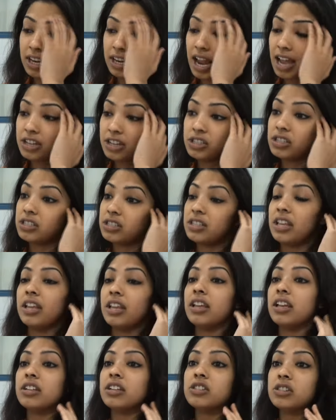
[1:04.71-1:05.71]
And I just
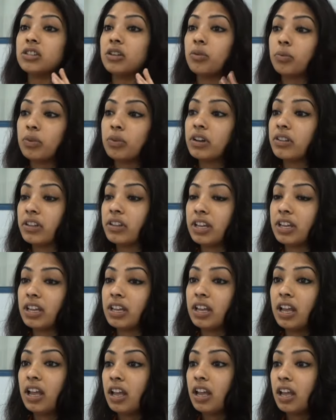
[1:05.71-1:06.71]
think it's a
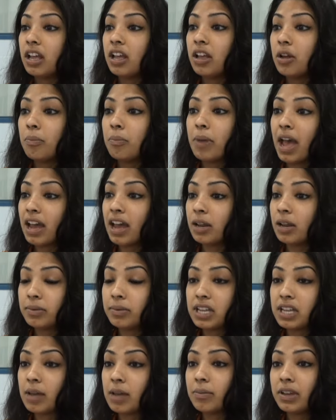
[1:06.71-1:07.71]
really bad
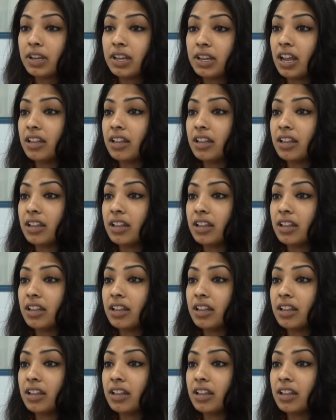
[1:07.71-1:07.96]
epidemic.